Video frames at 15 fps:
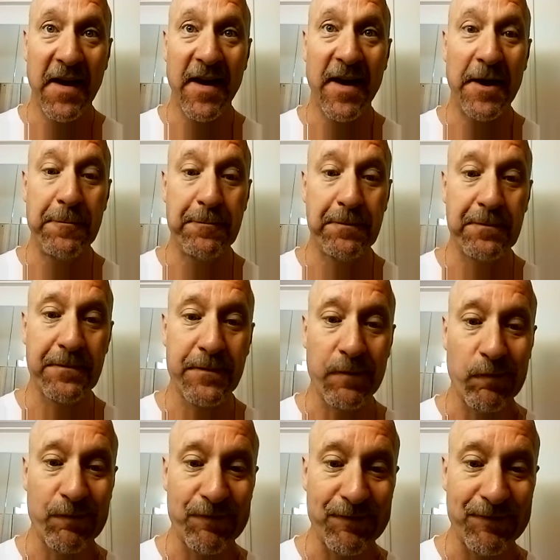
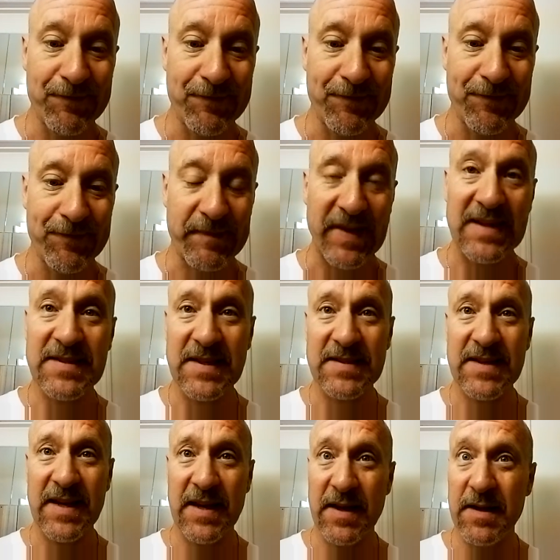Um, as I
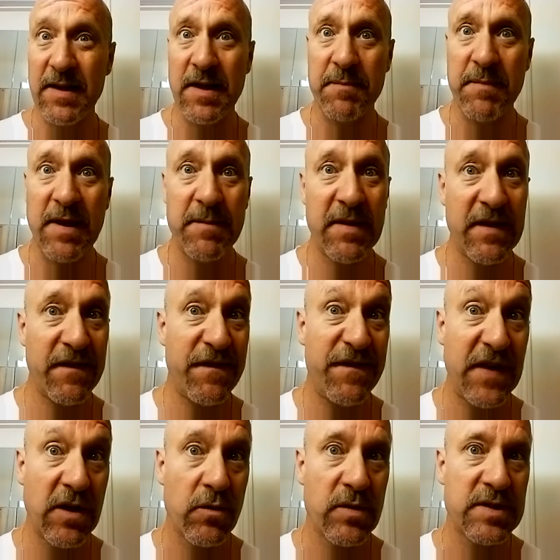say, it, it, may be a
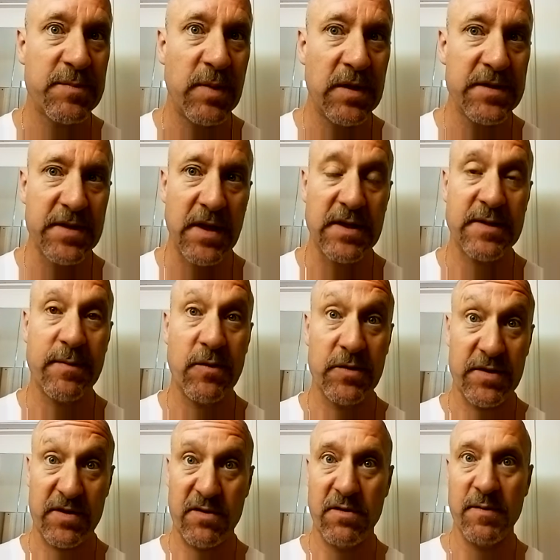fear response. I
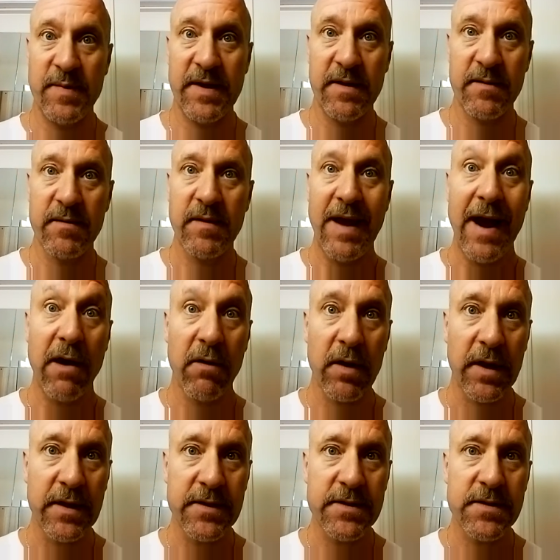suppose it could be
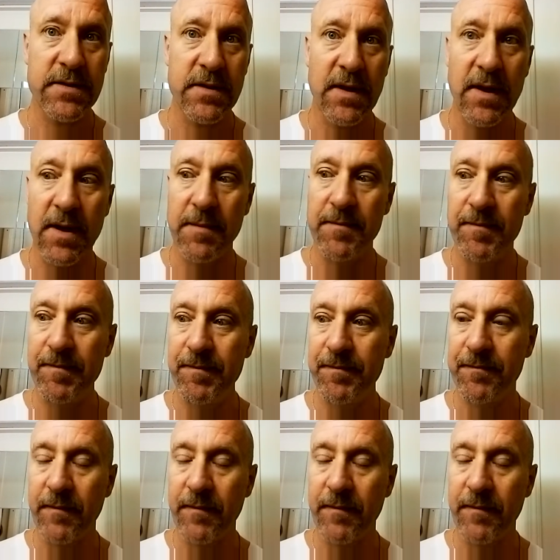arrogance. Um,